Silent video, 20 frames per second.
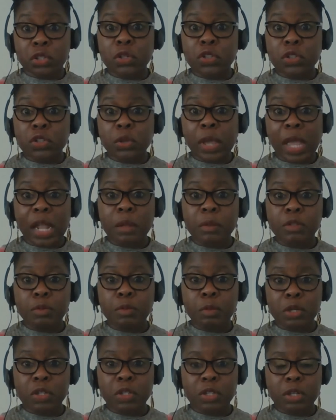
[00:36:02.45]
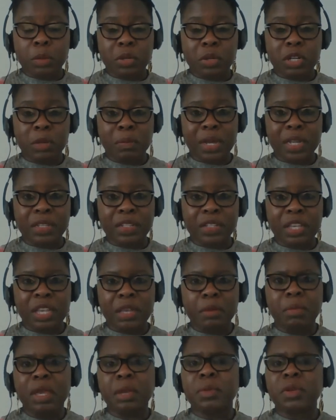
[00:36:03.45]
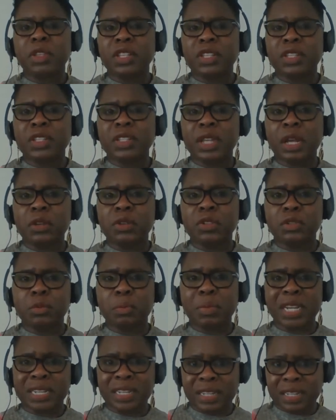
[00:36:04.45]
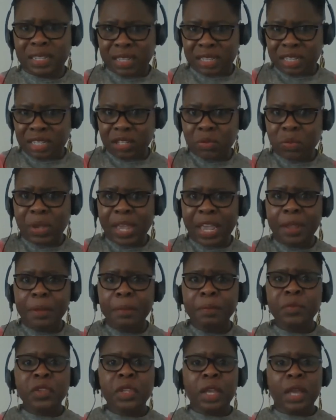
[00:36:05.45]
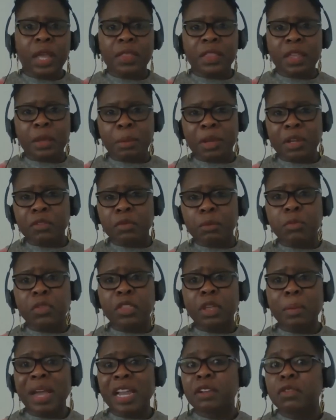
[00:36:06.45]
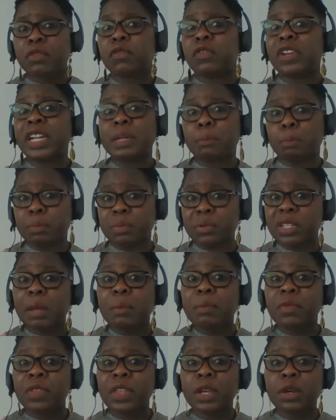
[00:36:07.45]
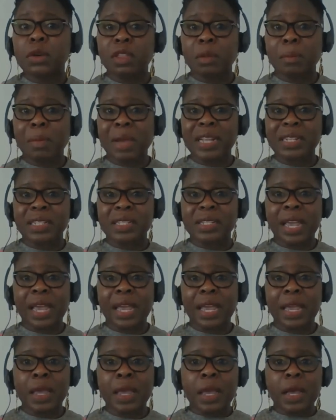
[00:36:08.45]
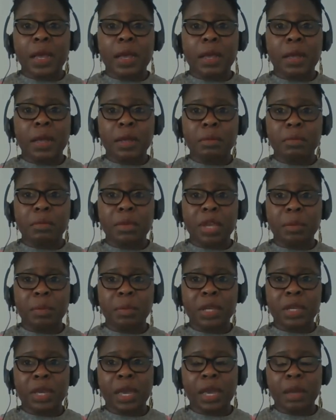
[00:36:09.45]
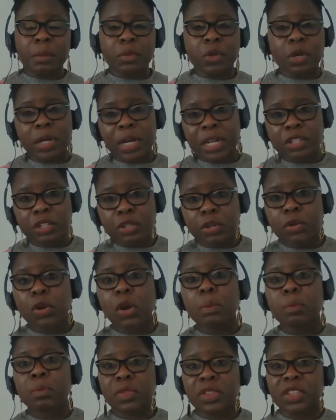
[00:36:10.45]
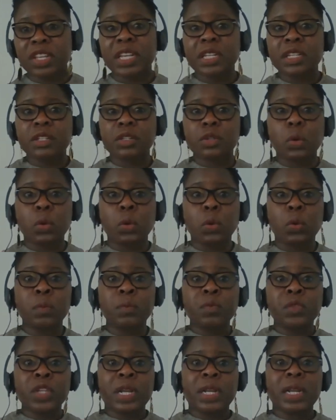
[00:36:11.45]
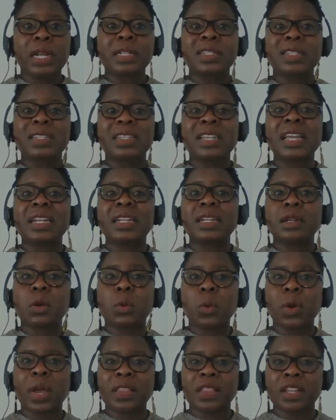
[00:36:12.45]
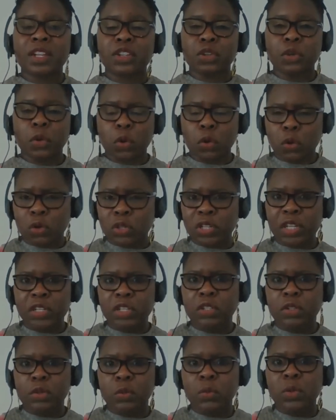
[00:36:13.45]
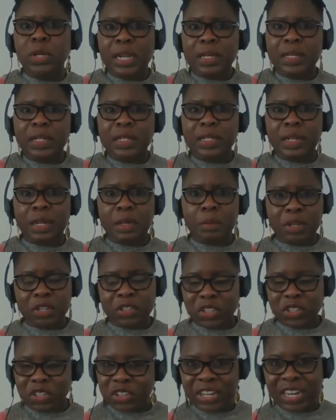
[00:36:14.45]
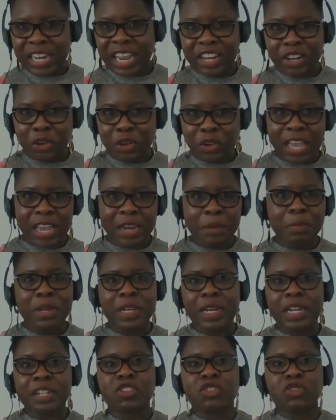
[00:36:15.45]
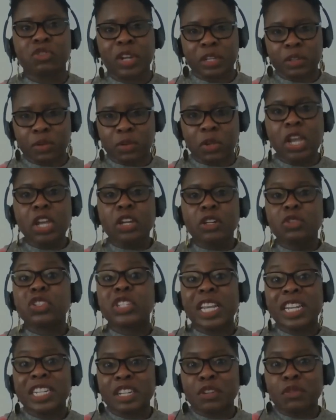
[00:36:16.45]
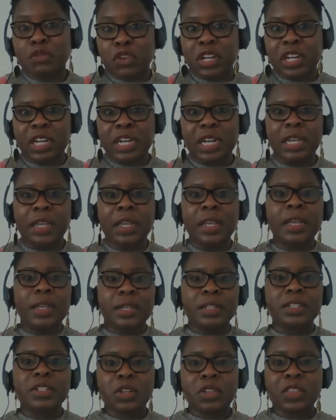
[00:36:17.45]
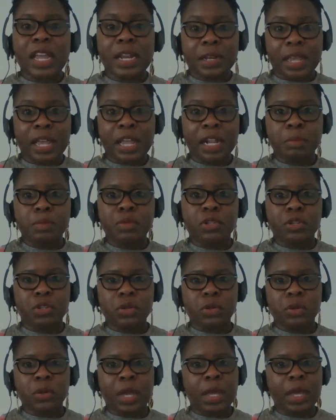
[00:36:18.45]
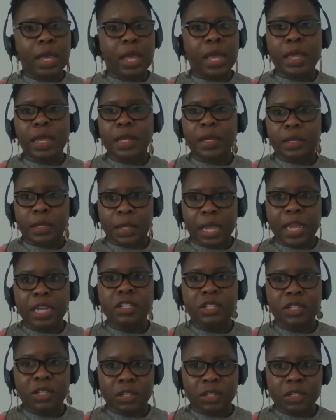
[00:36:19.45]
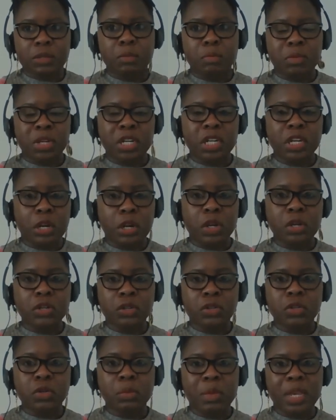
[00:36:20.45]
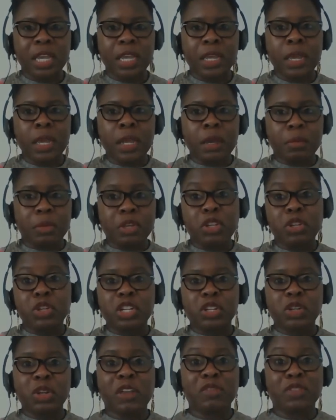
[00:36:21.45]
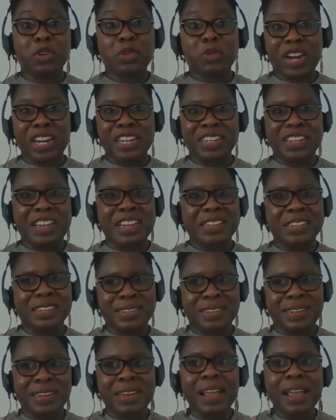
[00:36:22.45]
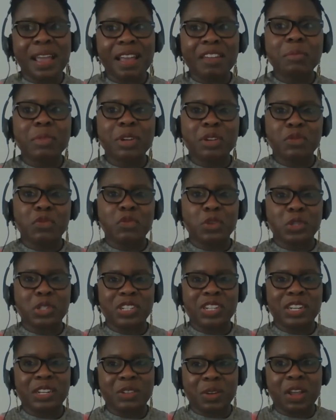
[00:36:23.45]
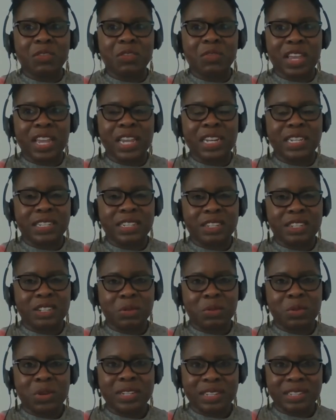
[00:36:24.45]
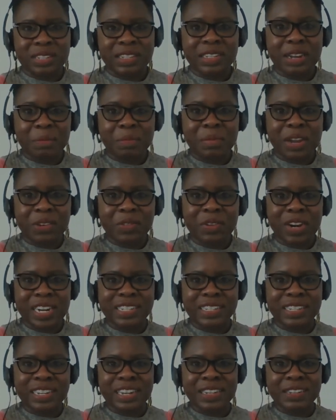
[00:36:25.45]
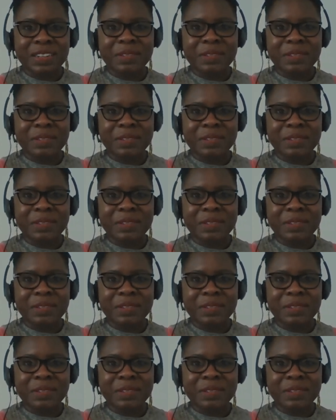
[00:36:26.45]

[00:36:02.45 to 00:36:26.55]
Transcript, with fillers: also helps because somebody might say, maybe this sounds better this way, and they make they might flip something or they might say uh, maybe um, let's crop this or let's say it in a way that your audience will understand because it's clear in your head but let's try to, to say differently so that helps too I, I, editors mean a lot to me but you need to have the right editor and i have been fortunate to have editors who understand my writing